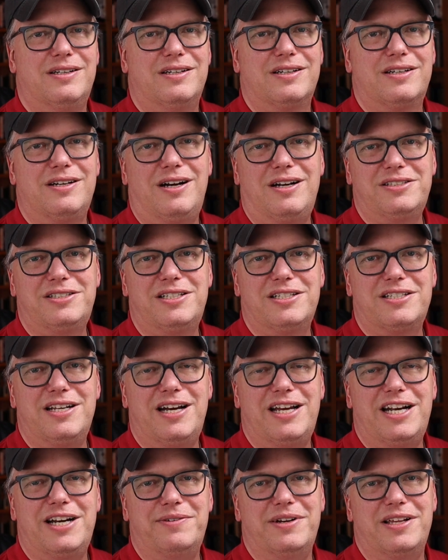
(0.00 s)
Cost is
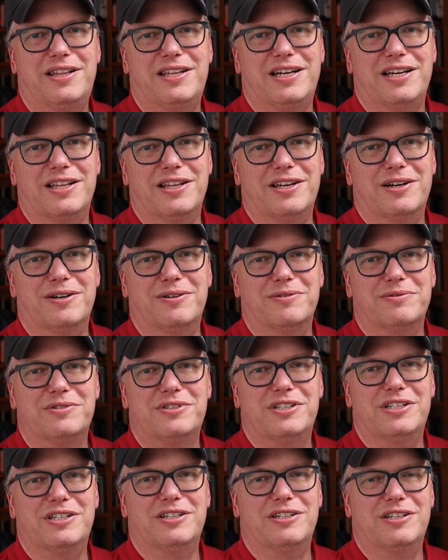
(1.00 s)
not everything though.
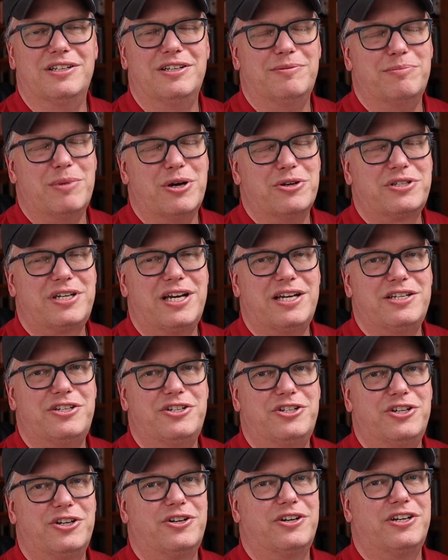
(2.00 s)
In most
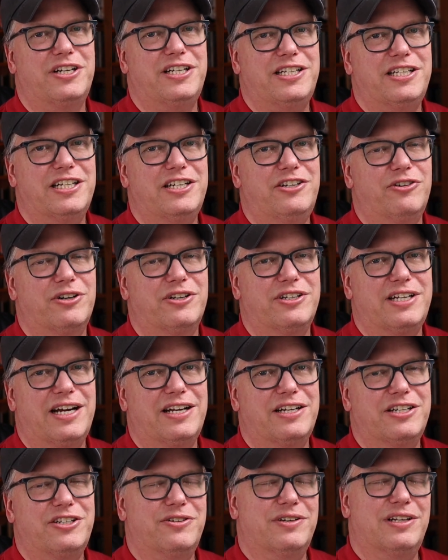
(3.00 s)
cases, you're going to need to drill
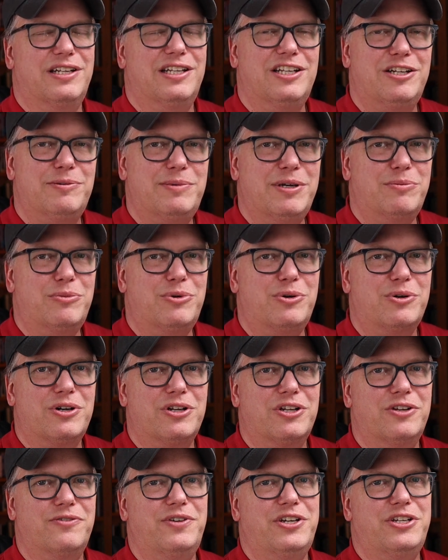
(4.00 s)
down into a little bit more
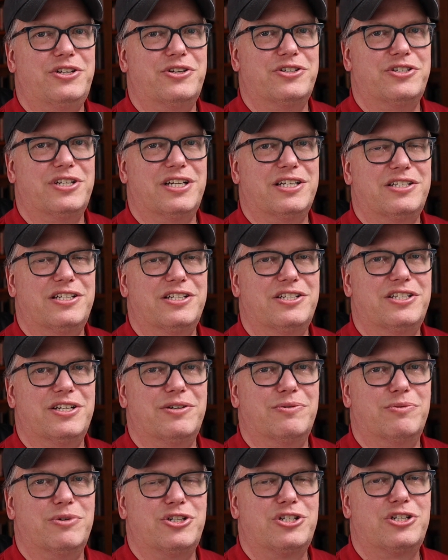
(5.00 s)
on the feature set to see
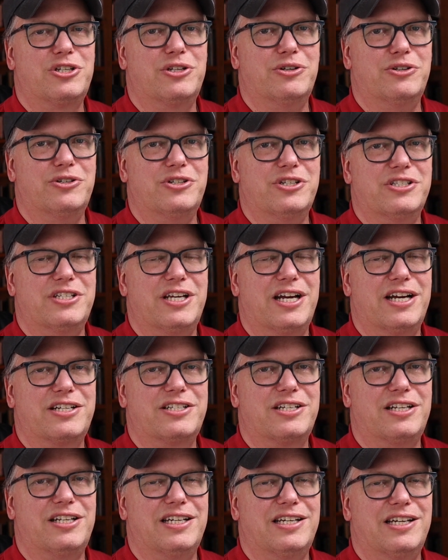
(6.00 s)
which solutions
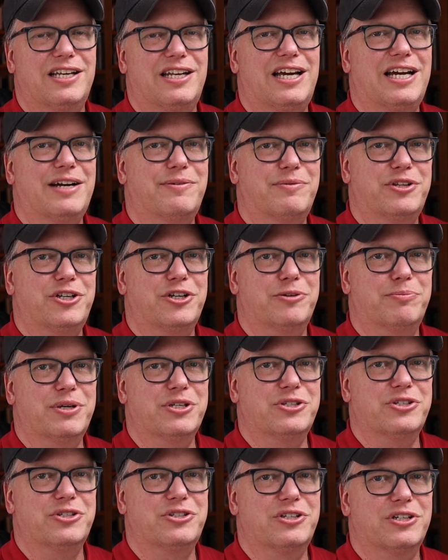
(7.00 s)
actually align with your
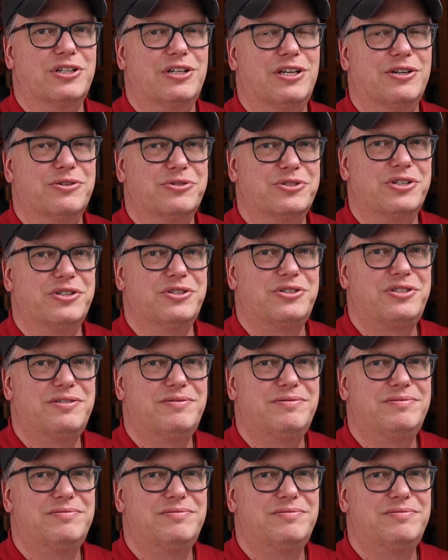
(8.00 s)
business the closest.